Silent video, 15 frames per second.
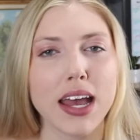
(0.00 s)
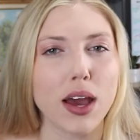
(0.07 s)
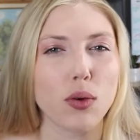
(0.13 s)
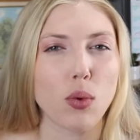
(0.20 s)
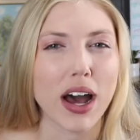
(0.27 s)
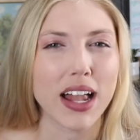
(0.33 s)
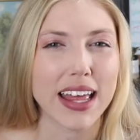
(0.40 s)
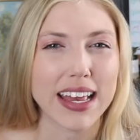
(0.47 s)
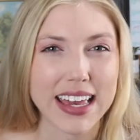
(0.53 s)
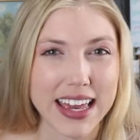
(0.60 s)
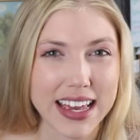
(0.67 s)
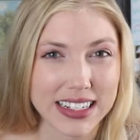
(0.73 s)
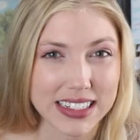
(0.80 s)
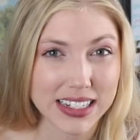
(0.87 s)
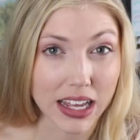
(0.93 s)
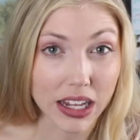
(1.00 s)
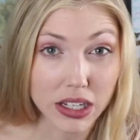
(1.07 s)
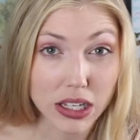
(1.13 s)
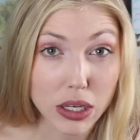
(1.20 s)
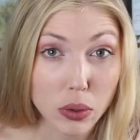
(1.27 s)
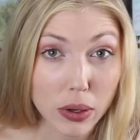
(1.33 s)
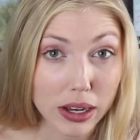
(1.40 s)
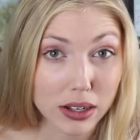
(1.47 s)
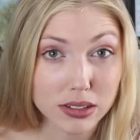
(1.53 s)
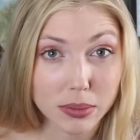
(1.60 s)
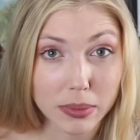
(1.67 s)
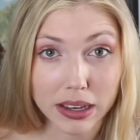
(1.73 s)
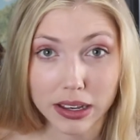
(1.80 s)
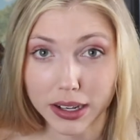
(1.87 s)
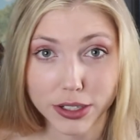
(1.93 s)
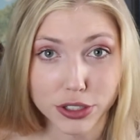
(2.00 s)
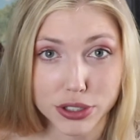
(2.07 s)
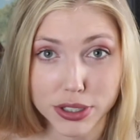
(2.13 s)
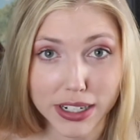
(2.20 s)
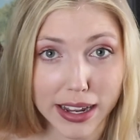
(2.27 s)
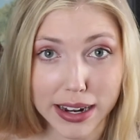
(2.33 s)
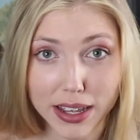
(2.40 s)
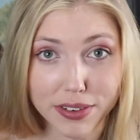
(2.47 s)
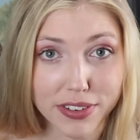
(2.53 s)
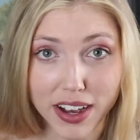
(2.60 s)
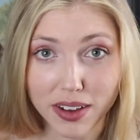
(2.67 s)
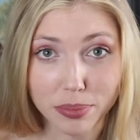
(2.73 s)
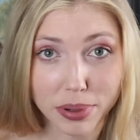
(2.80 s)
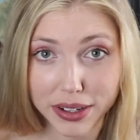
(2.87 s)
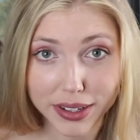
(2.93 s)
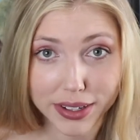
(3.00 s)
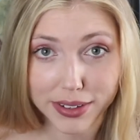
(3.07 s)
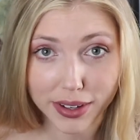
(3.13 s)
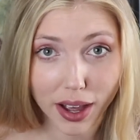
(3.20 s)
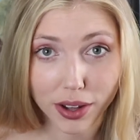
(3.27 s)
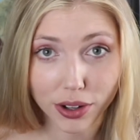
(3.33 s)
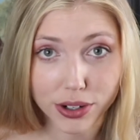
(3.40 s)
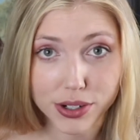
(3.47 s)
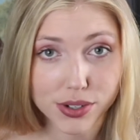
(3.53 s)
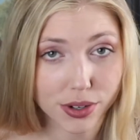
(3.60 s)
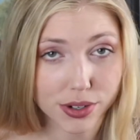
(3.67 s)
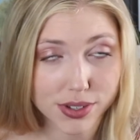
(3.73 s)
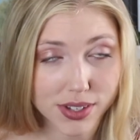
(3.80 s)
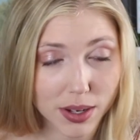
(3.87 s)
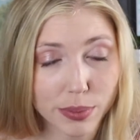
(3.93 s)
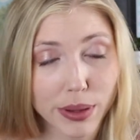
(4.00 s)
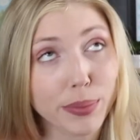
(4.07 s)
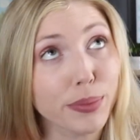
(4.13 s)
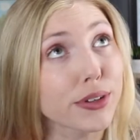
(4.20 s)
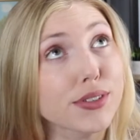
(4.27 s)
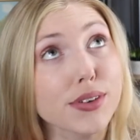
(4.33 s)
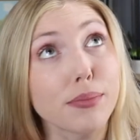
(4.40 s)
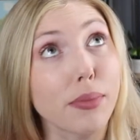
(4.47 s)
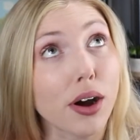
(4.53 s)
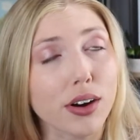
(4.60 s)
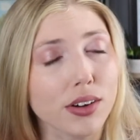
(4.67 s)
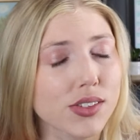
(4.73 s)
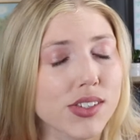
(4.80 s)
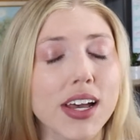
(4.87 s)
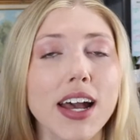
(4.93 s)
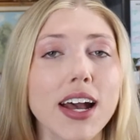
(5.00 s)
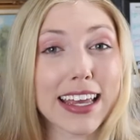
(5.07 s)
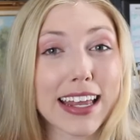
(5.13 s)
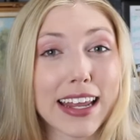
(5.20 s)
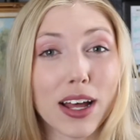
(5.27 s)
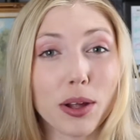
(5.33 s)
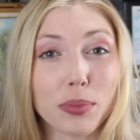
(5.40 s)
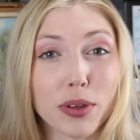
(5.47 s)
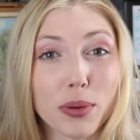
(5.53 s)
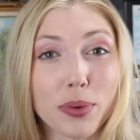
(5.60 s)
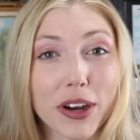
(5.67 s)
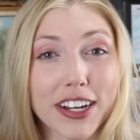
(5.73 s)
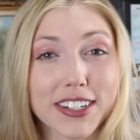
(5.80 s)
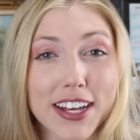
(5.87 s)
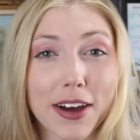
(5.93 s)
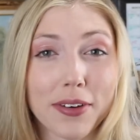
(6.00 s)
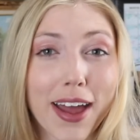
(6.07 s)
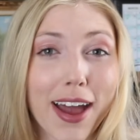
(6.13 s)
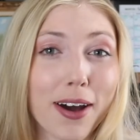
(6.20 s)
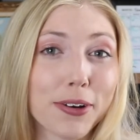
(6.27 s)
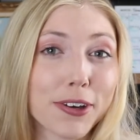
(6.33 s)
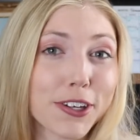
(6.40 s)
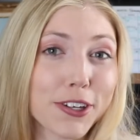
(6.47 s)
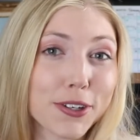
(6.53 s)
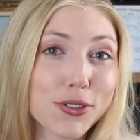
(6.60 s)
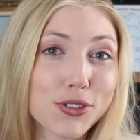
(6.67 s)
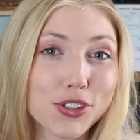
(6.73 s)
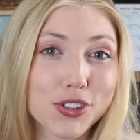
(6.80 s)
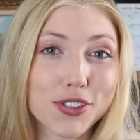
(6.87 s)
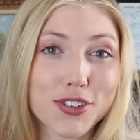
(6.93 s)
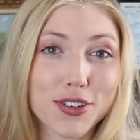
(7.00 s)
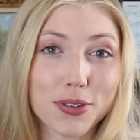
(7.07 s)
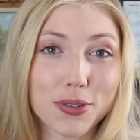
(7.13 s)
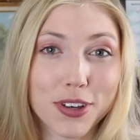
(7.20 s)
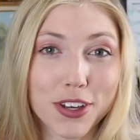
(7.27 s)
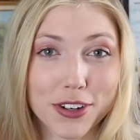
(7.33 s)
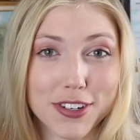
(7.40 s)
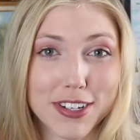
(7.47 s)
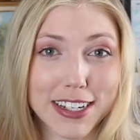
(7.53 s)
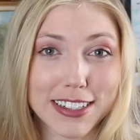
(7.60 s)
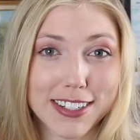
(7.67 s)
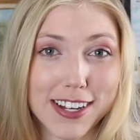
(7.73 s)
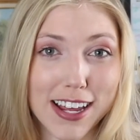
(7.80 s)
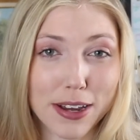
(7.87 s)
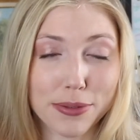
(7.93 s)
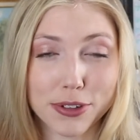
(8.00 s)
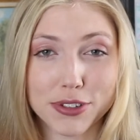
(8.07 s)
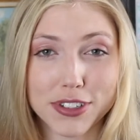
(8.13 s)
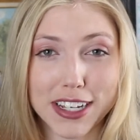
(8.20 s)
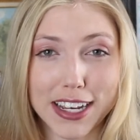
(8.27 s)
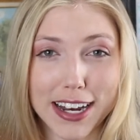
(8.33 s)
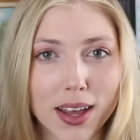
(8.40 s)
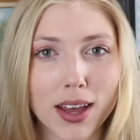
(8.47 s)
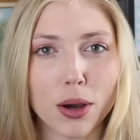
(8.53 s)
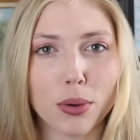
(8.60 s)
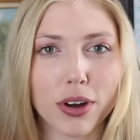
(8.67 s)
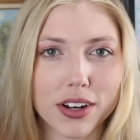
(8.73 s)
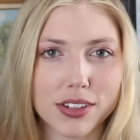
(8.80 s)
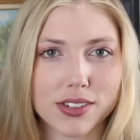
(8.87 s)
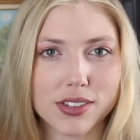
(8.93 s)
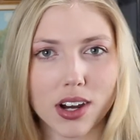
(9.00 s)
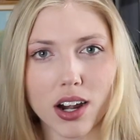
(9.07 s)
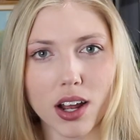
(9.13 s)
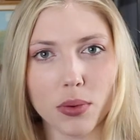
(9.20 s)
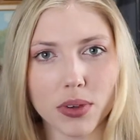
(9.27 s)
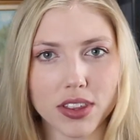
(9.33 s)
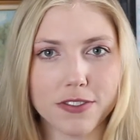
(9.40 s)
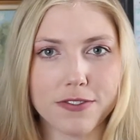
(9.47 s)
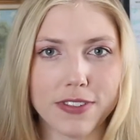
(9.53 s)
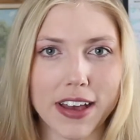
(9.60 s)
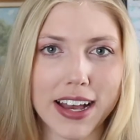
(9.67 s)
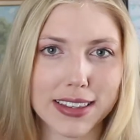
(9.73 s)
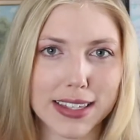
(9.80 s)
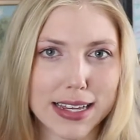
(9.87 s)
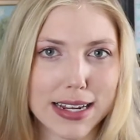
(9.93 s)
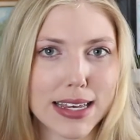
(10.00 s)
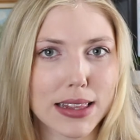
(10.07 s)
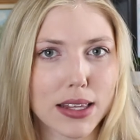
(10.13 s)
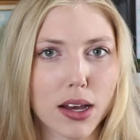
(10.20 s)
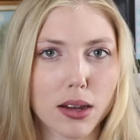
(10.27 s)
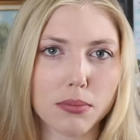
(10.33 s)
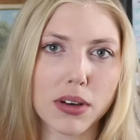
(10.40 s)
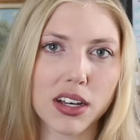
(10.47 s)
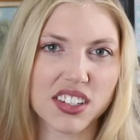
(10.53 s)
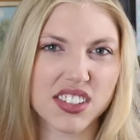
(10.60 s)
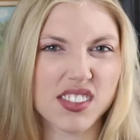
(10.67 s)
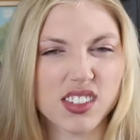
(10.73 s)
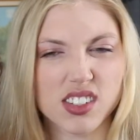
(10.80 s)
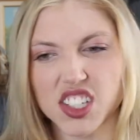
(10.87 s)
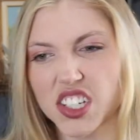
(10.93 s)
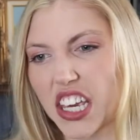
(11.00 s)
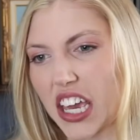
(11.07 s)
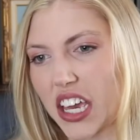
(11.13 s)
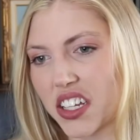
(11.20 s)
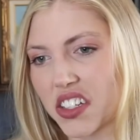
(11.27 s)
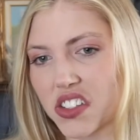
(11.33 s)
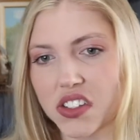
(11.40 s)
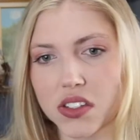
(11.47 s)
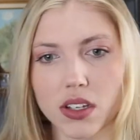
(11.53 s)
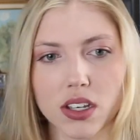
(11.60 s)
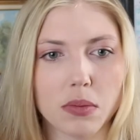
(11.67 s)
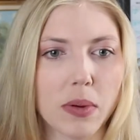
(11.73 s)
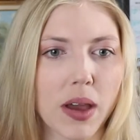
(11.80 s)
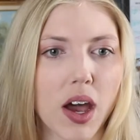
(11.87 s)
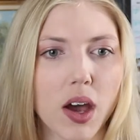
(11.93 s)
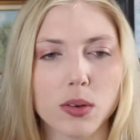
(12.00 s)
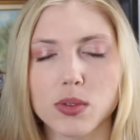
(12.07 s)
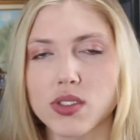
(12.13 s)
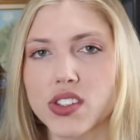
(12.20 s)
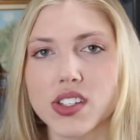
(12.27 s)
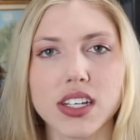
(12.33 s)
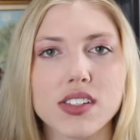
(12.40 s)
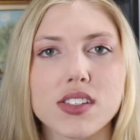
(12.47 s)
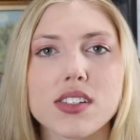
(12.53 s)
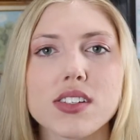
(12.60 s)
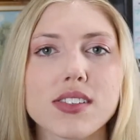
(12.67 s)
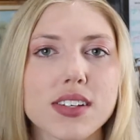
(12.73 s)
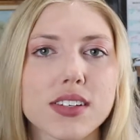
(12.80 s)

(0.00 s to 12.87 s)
And while I can't tell you how to make $185 billion or send people to Mars, I can help you break down how you should do your day-to-day -day routine. We're gonna start out with the fact that Elon Musk gets about six to